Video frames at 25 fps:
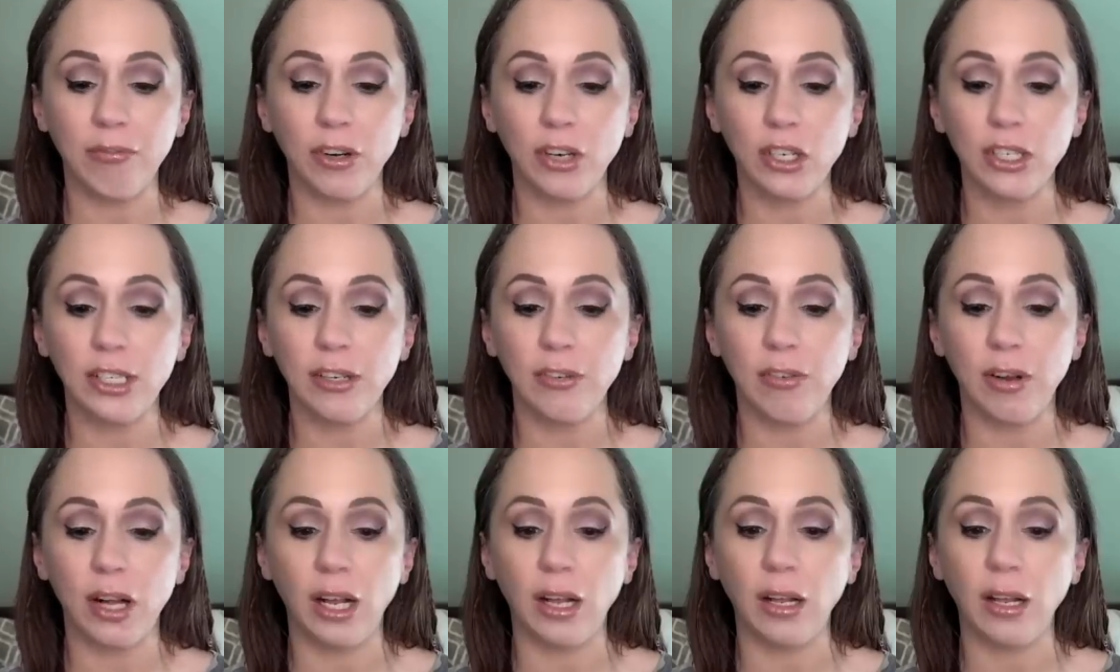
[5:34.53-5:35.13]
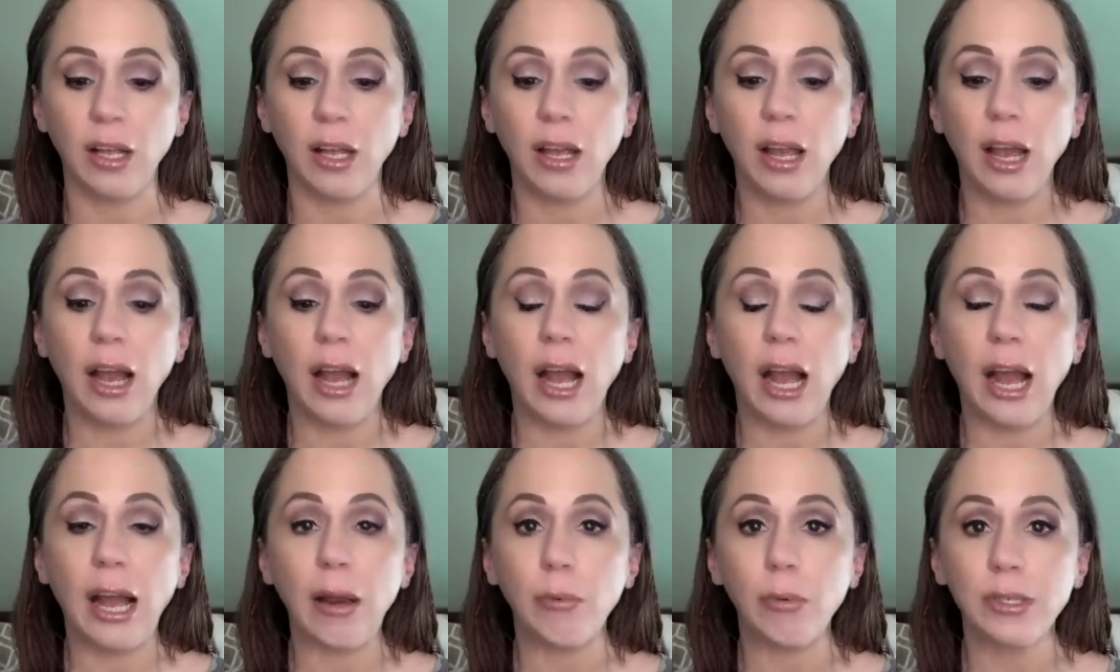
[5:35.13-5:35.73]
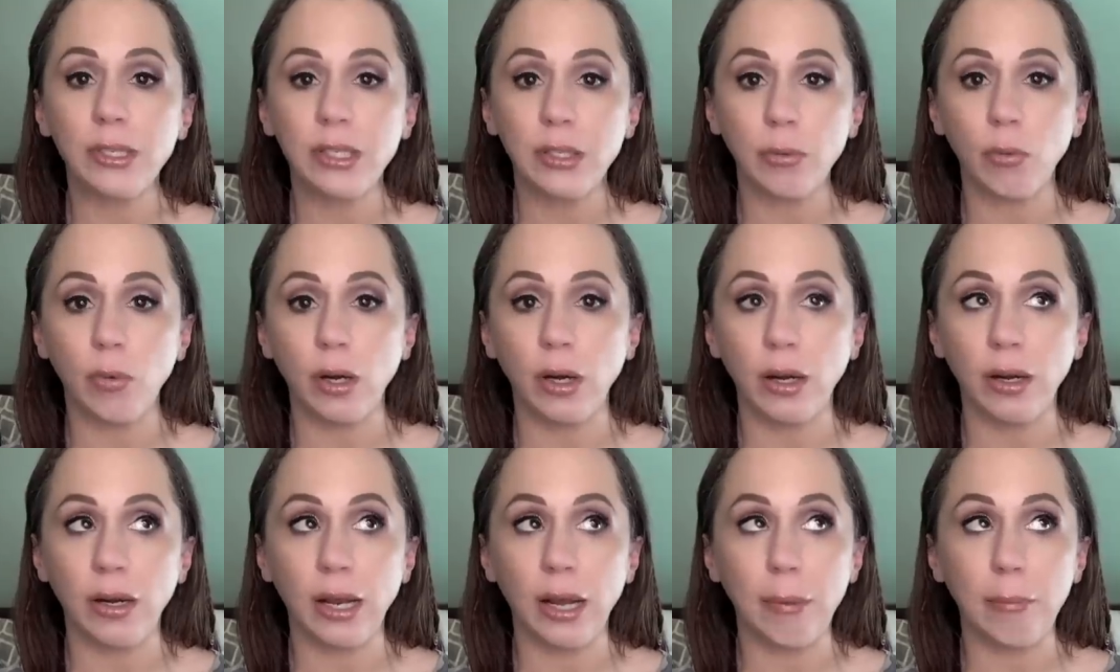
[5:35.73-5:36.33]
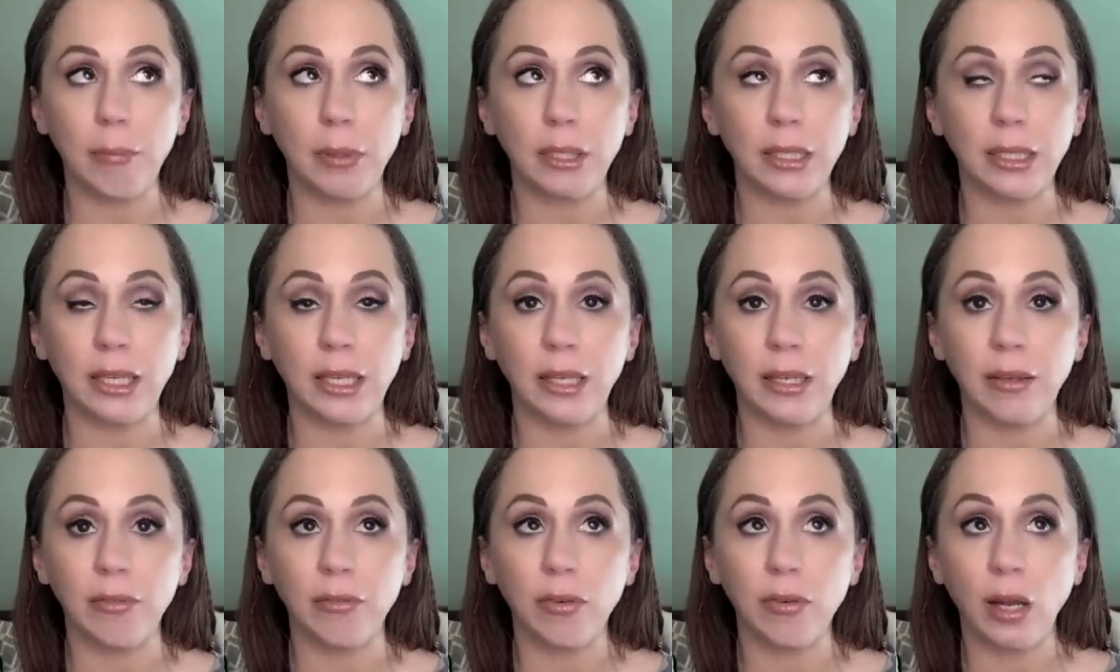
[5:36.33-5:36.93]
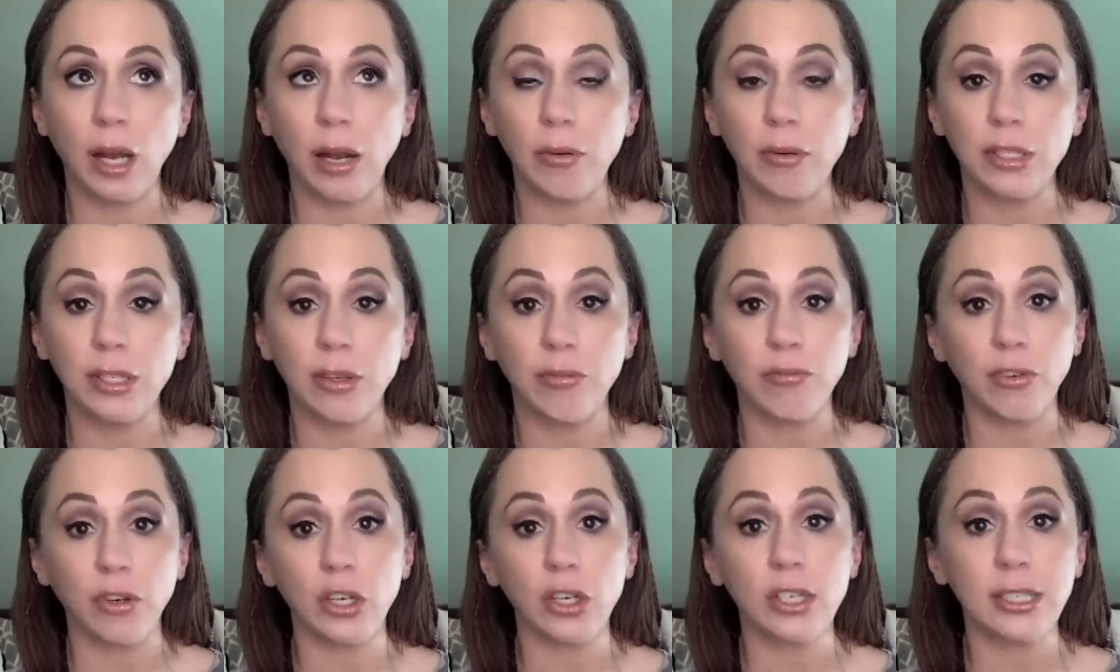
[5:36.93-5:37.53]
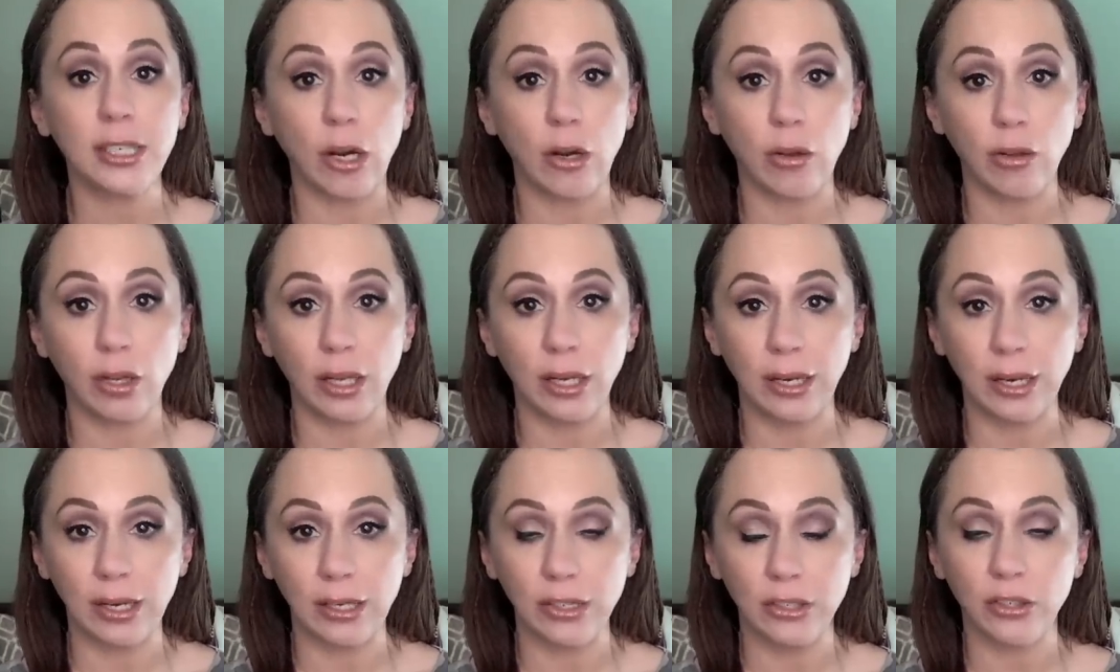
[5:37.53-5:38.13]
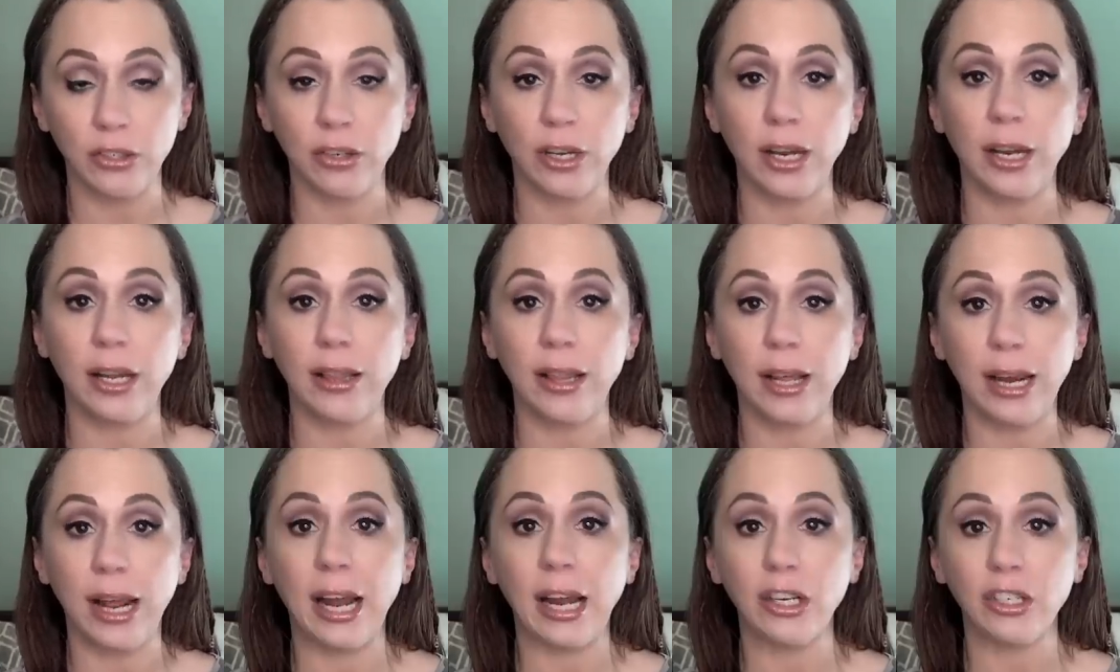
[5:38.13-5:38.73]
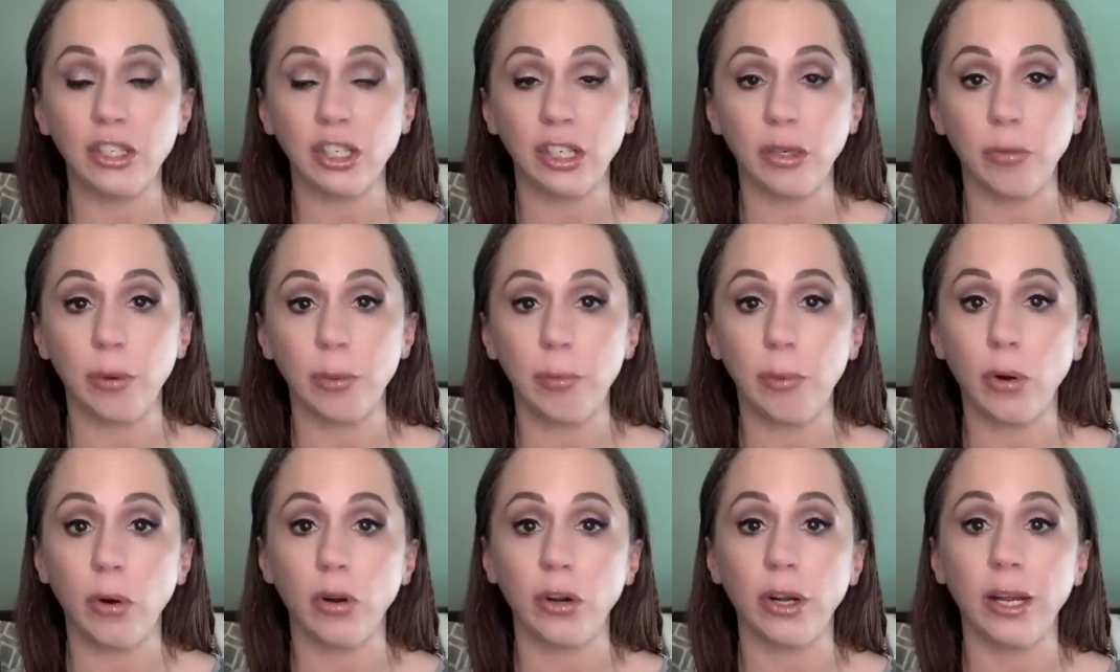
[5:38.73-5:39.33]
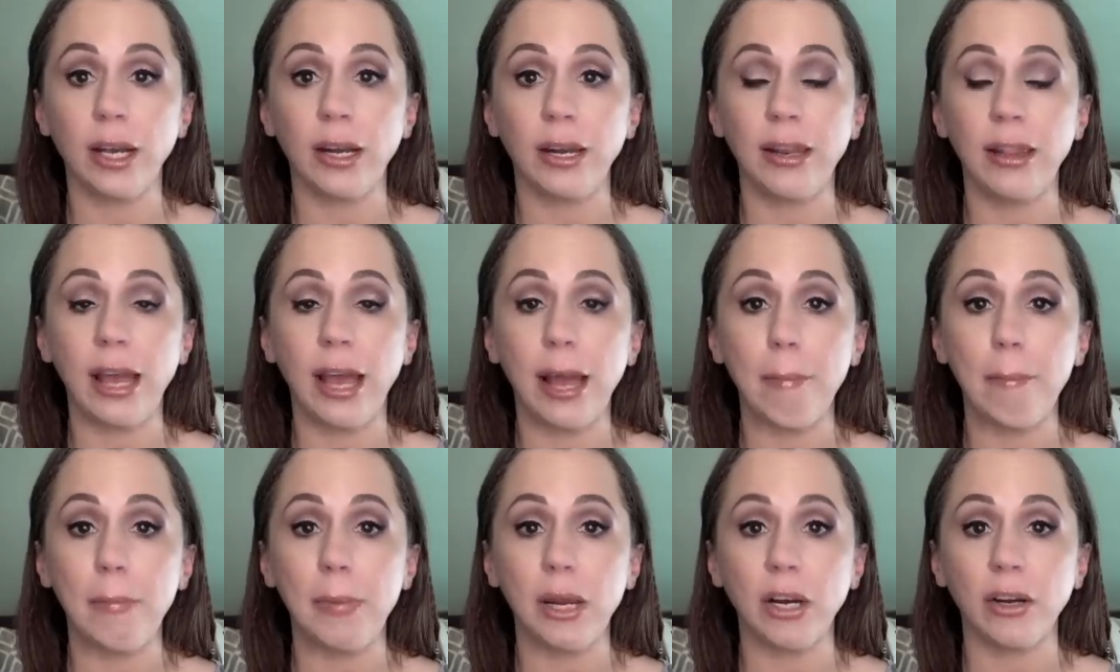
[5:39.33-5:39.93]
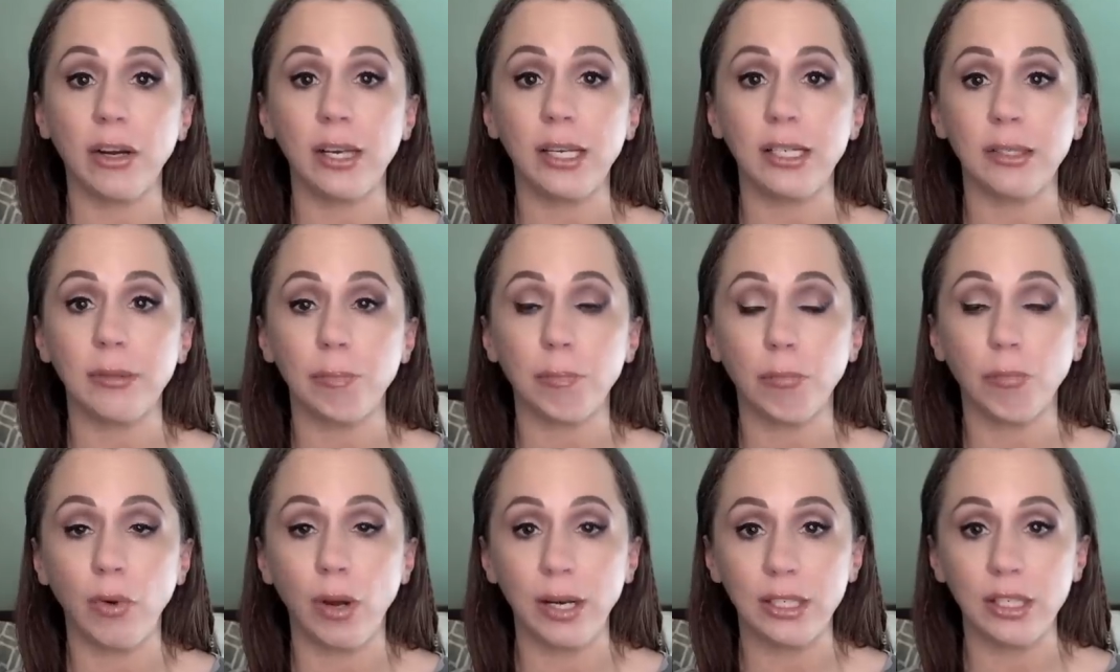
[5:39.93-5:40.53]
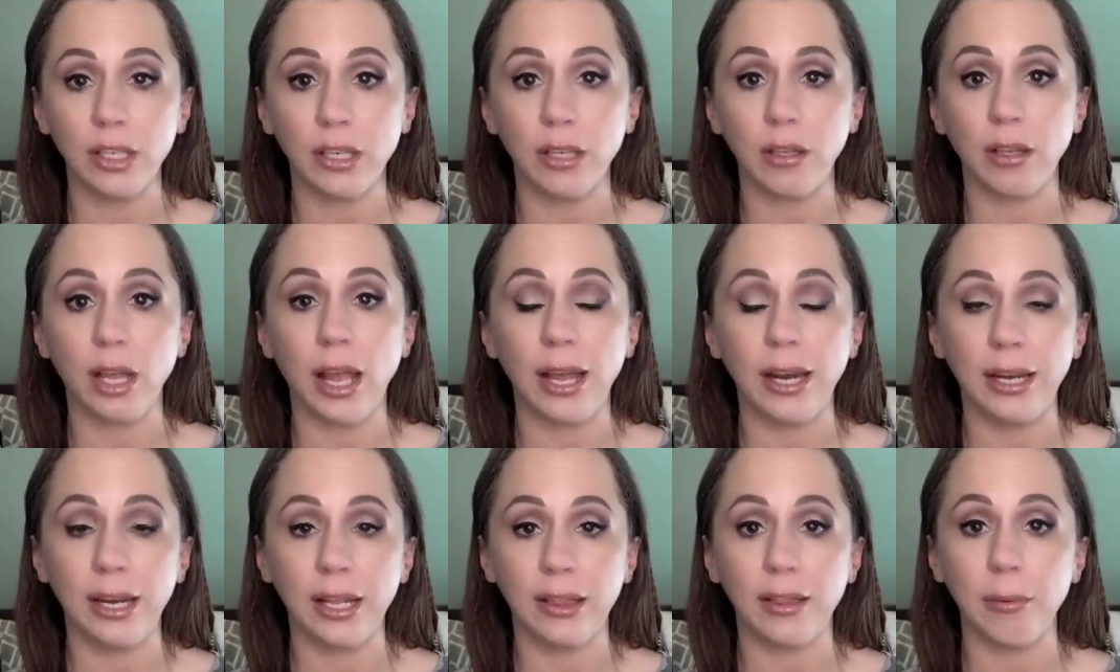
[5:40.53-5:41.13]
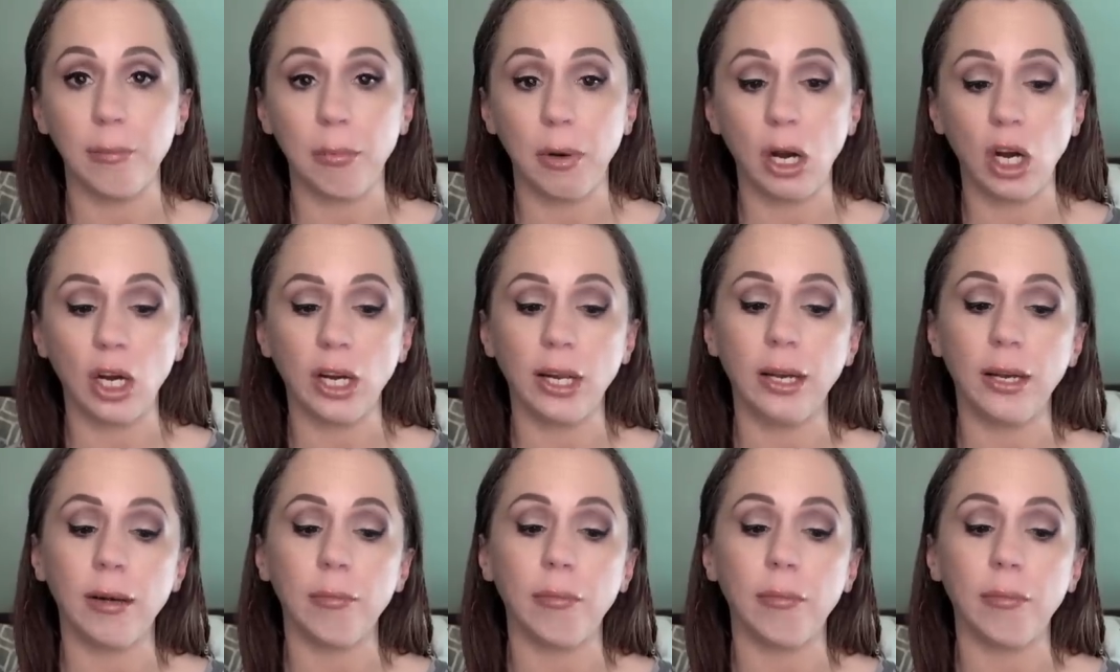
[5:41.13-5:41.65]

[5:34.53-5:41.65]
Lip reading: First of all, I was the first outlet yesterday that actually reported that Meri's rental had hit the market.